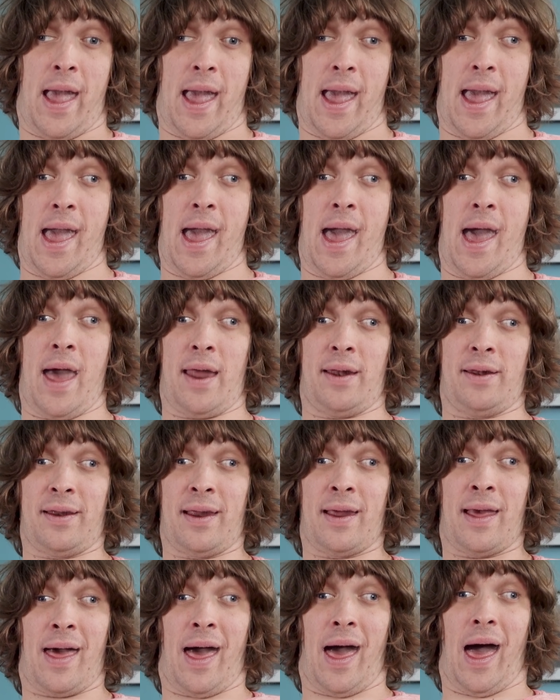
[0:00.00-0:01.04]
And
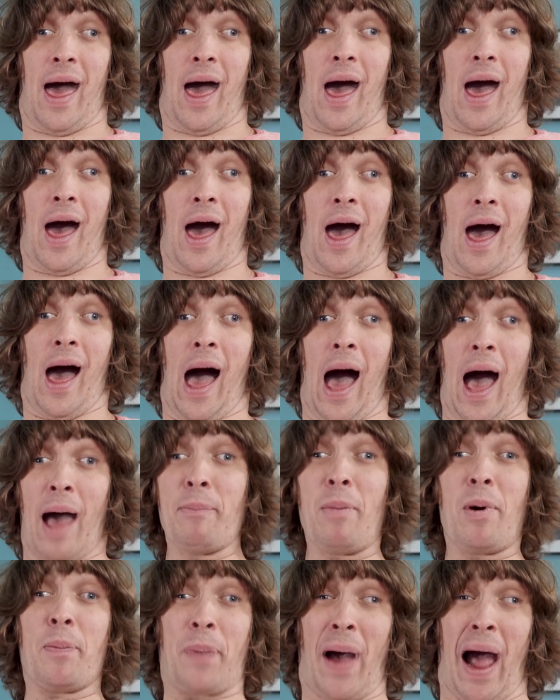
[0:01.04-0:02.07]

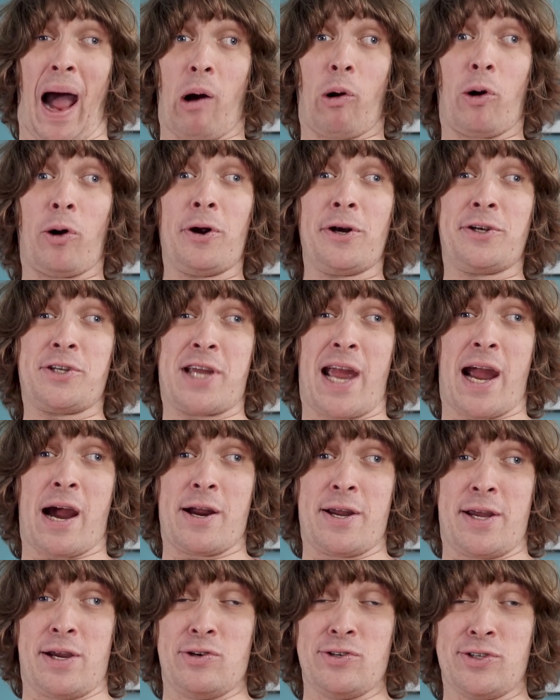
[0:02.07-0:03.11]
I'm a power chair
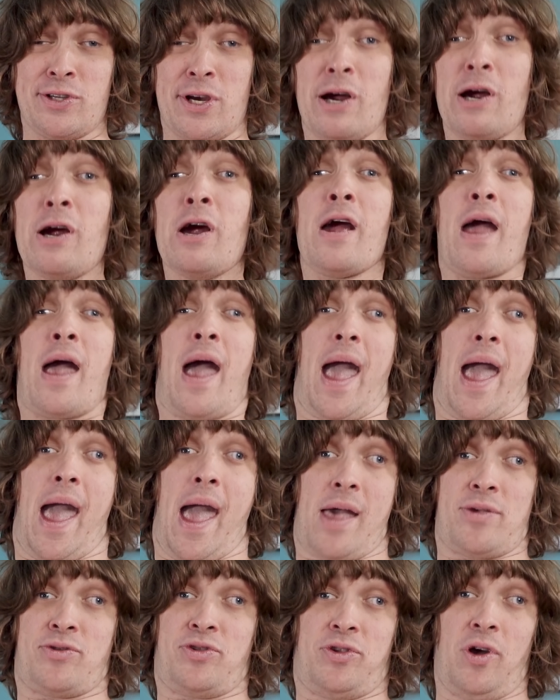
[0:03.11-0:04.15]
user,
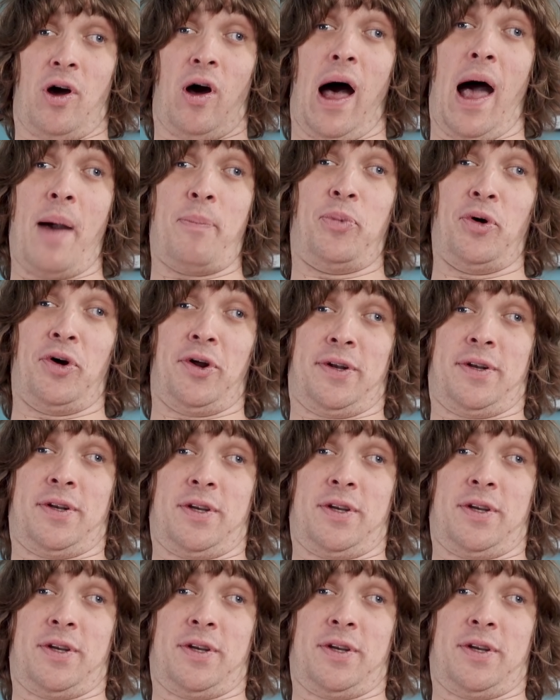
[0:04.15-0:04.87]
so I put